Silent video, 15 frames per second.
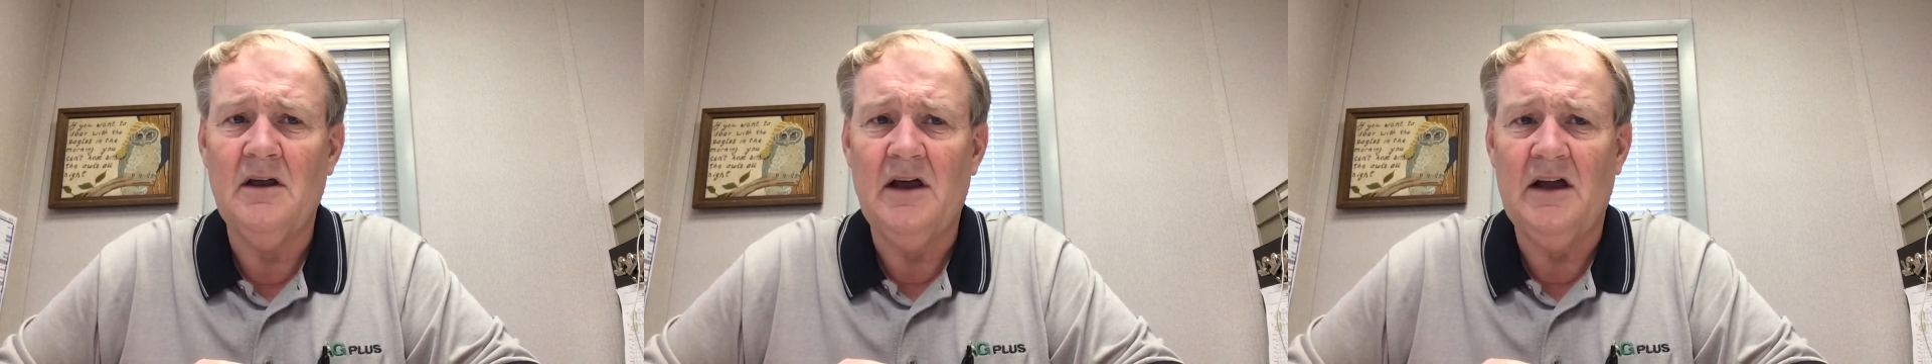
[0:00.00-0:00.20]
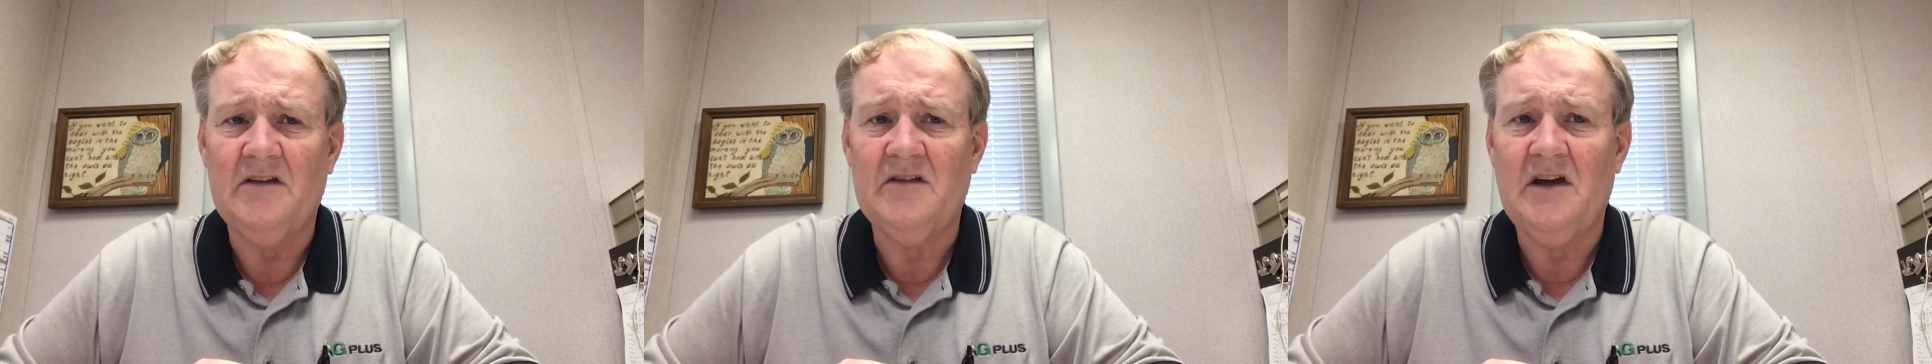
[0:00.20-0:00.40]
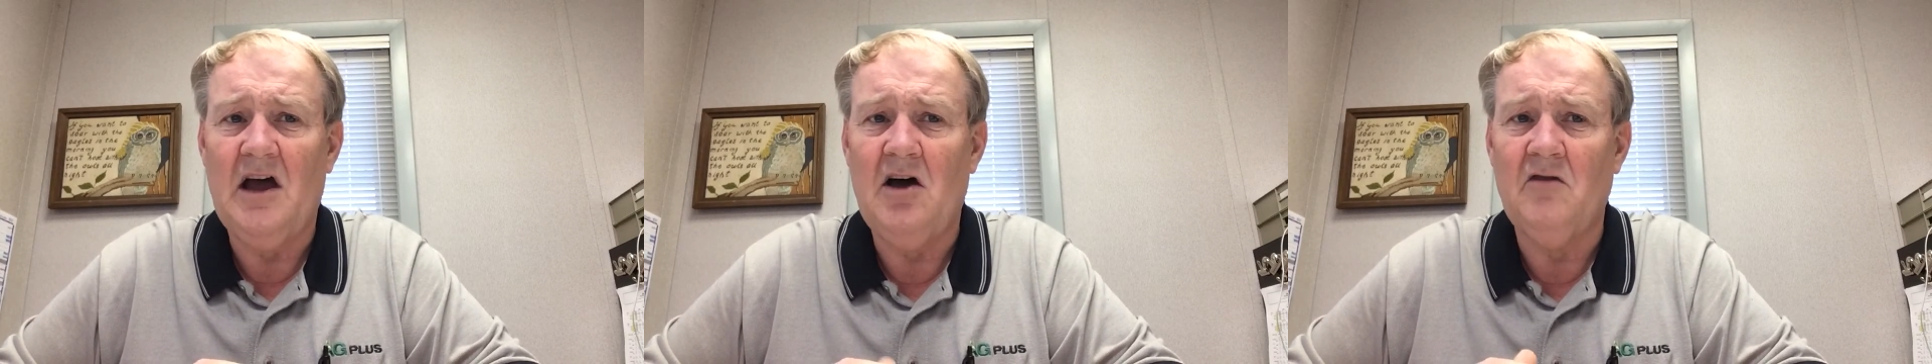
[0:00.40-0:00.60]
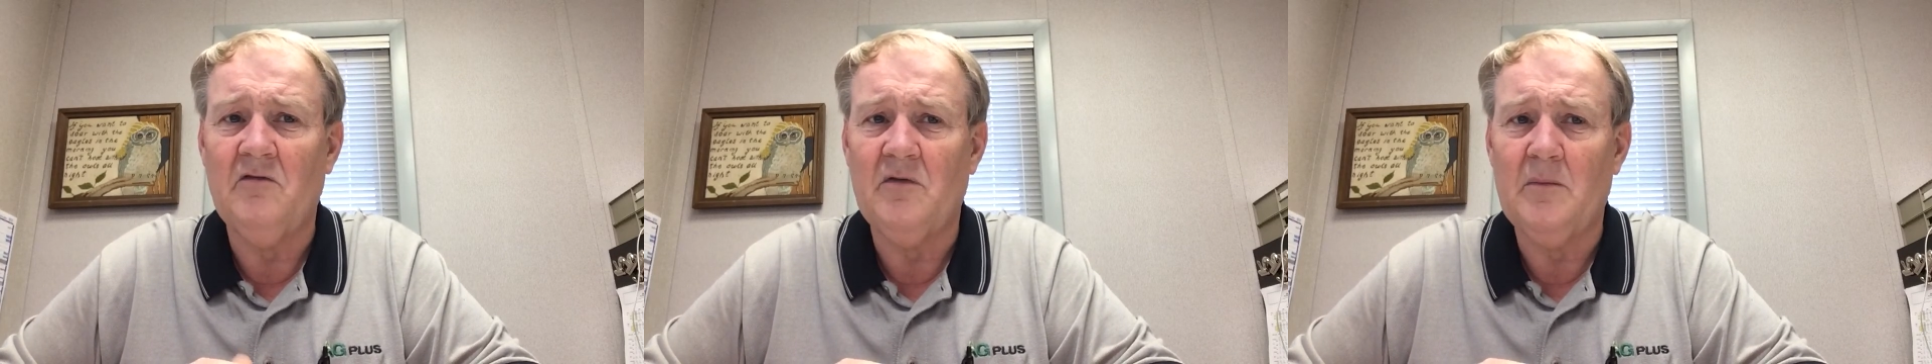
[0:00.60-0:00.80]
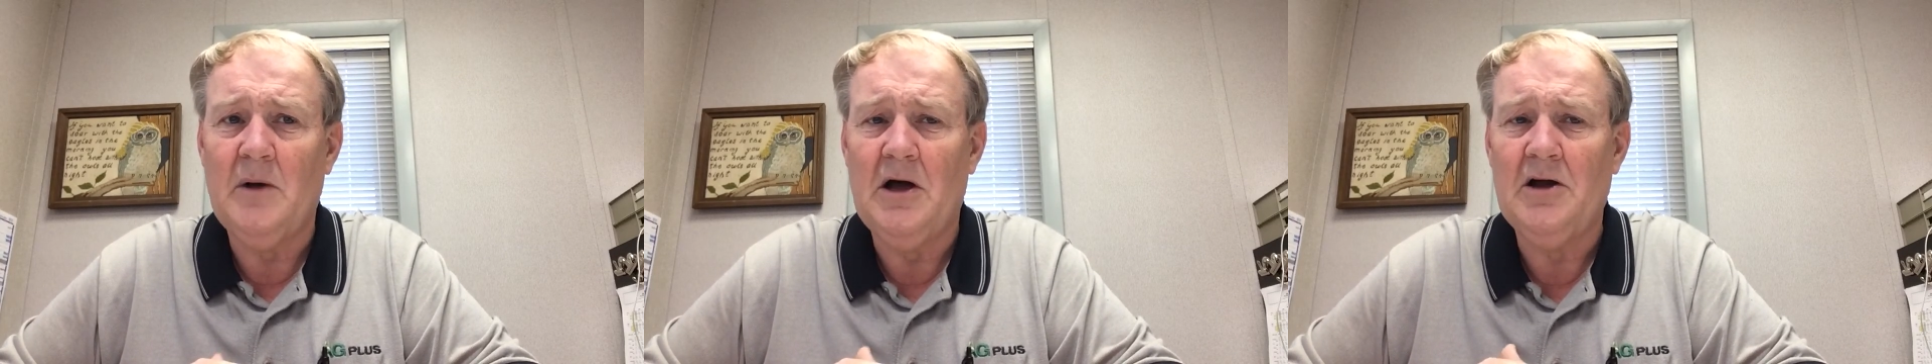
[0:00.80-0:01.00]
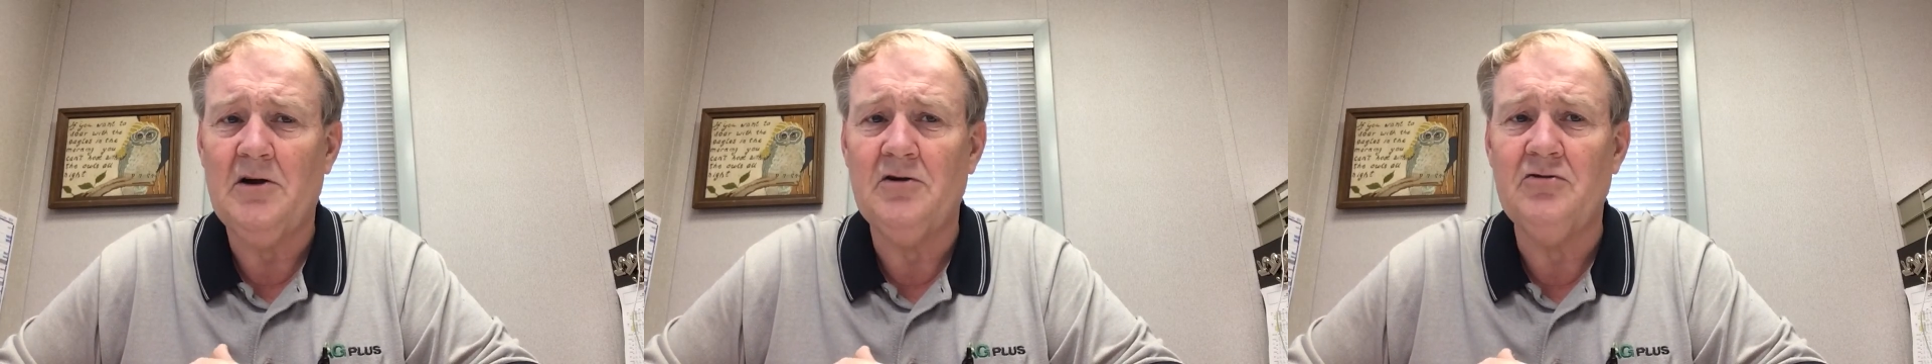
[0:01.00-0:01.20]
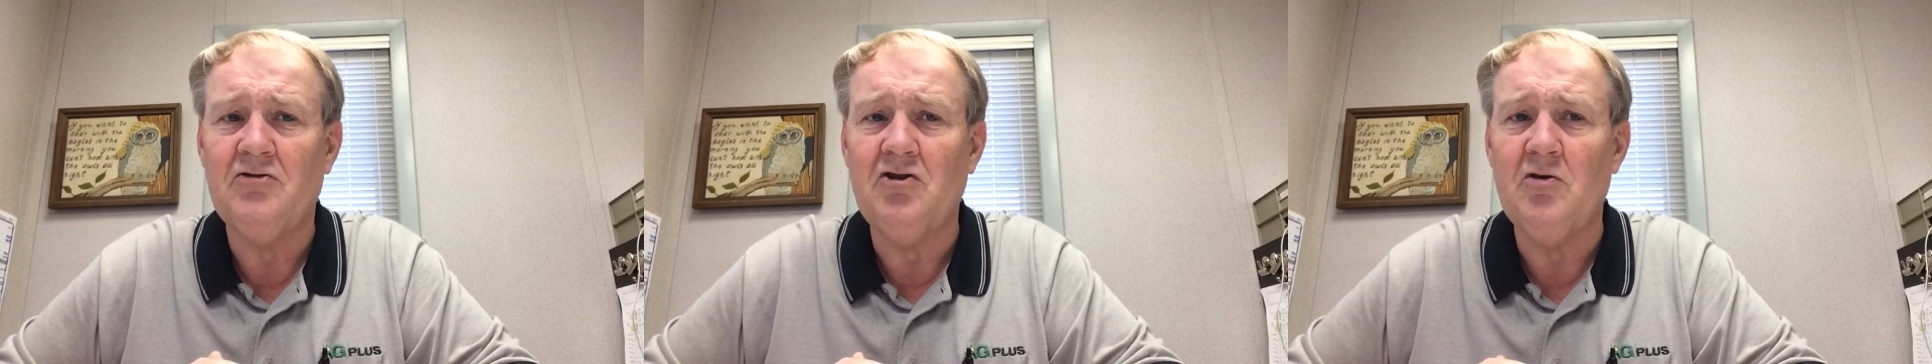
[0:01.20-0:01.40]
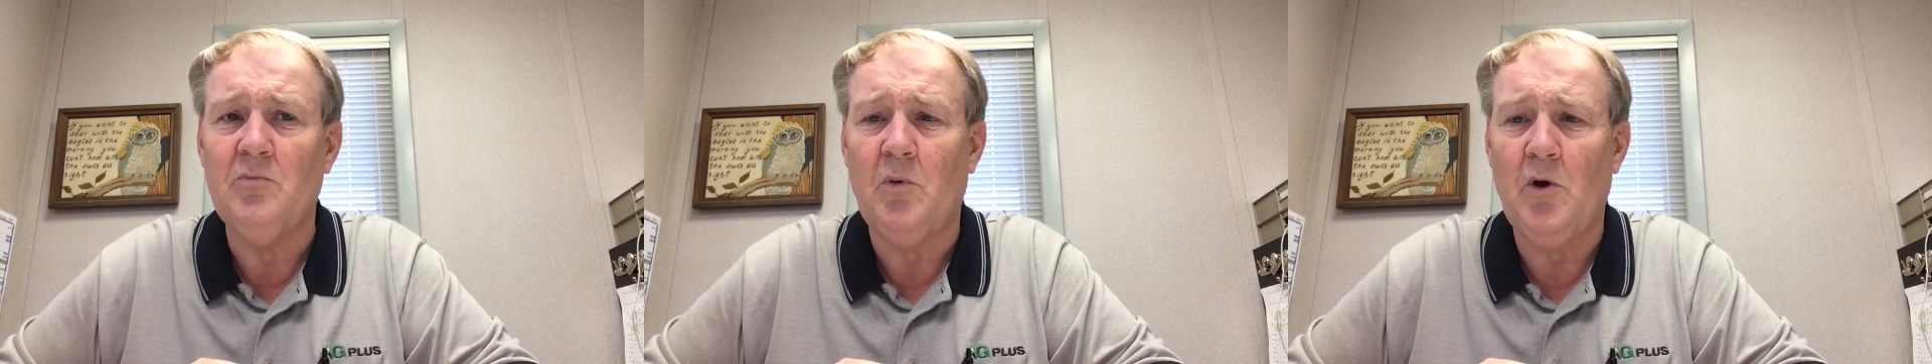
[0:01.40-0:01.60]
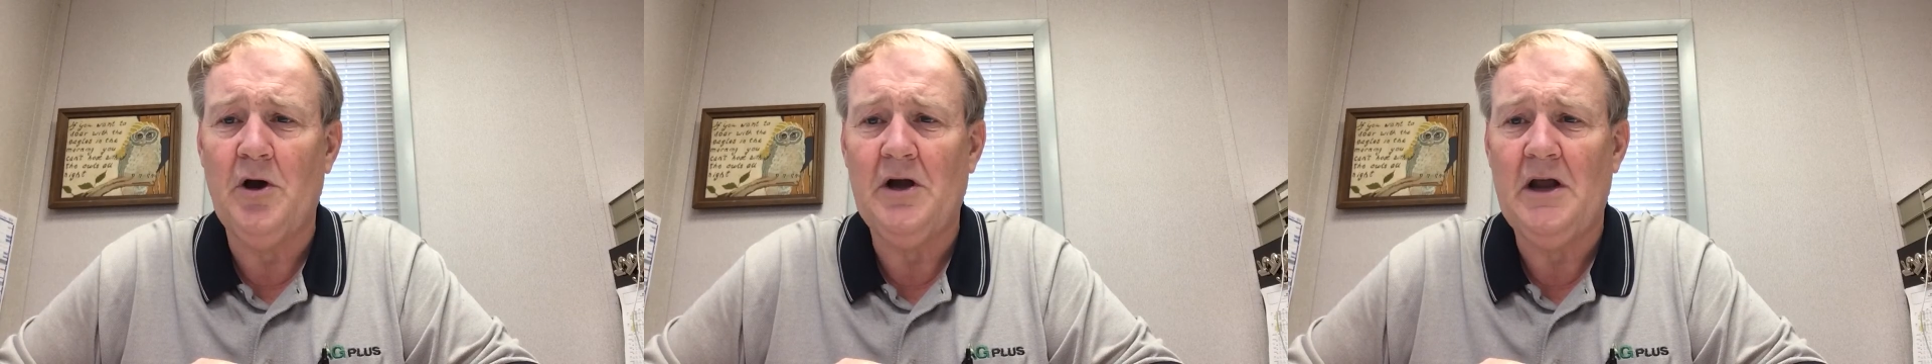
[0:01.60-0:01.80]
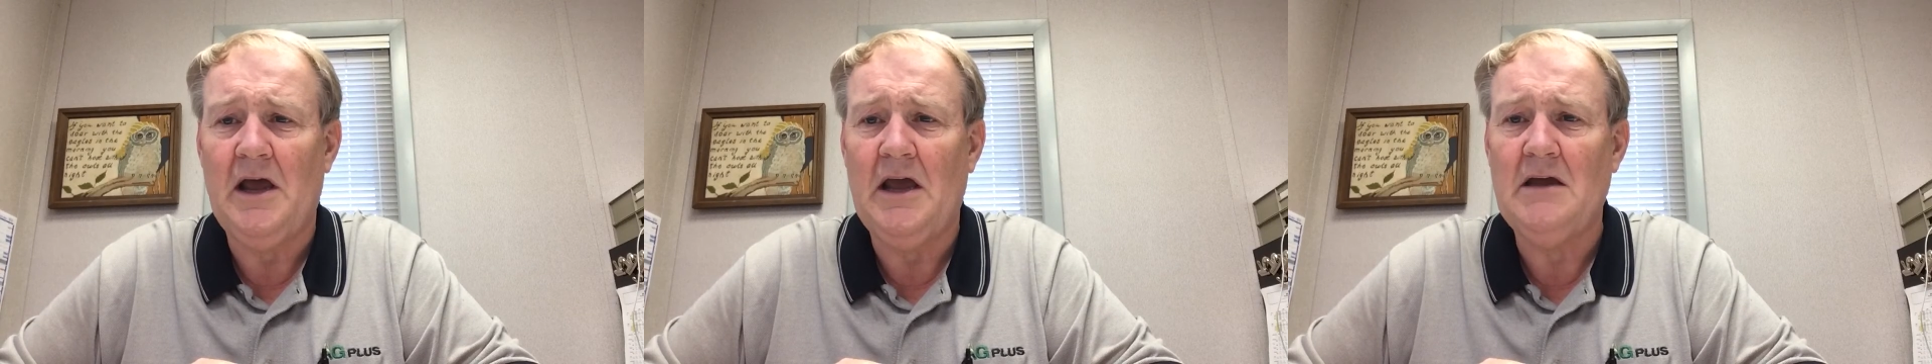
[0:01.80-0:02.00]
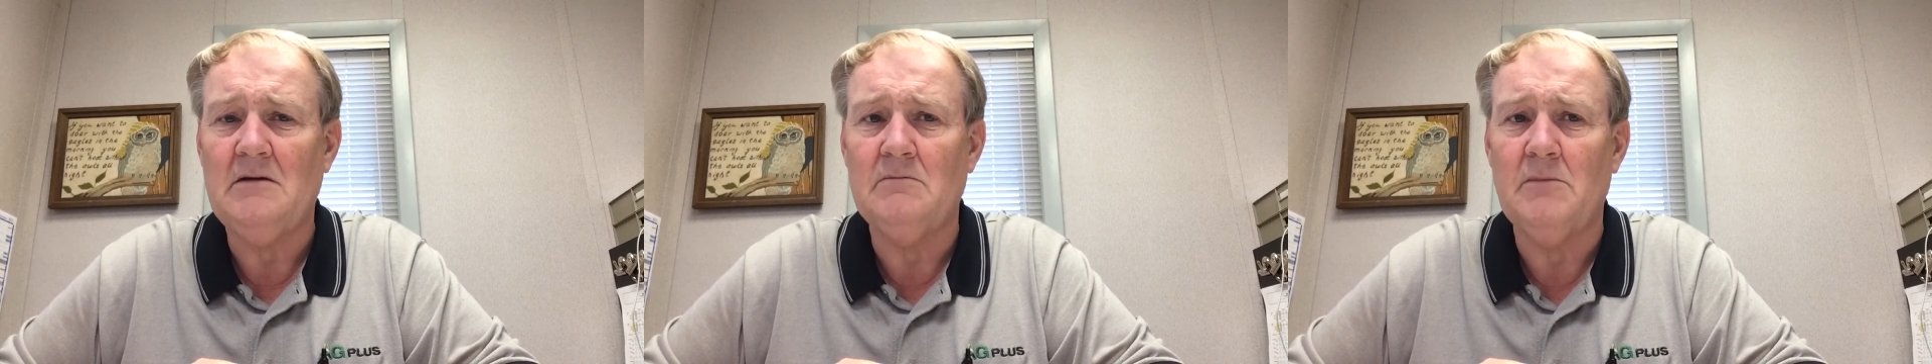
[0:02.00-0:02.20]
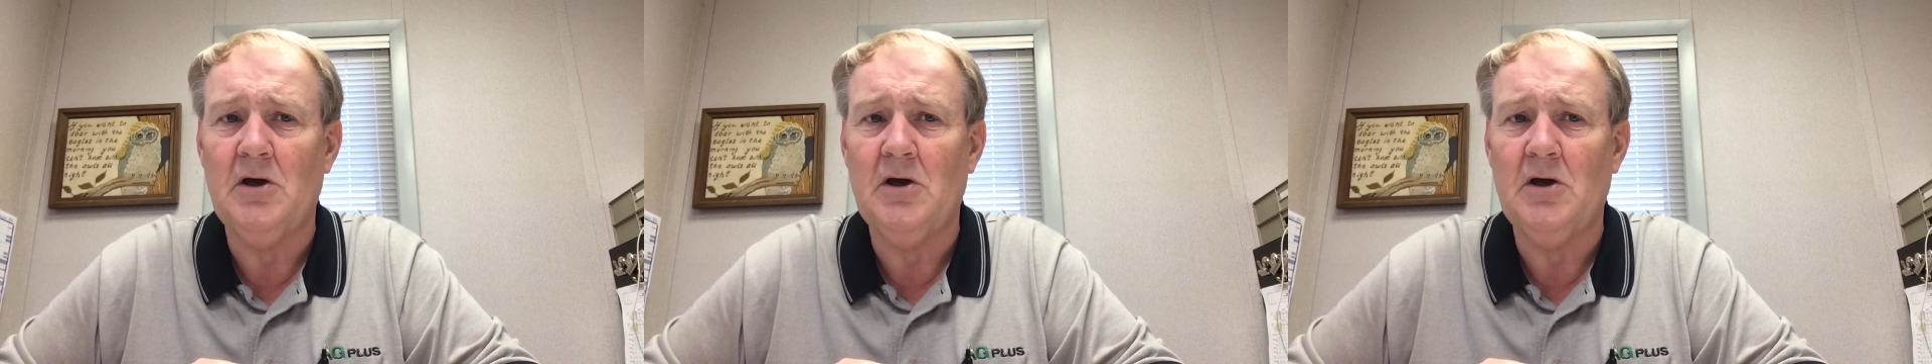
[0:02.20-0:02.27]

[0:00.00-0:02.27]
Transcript: That's down from 102.8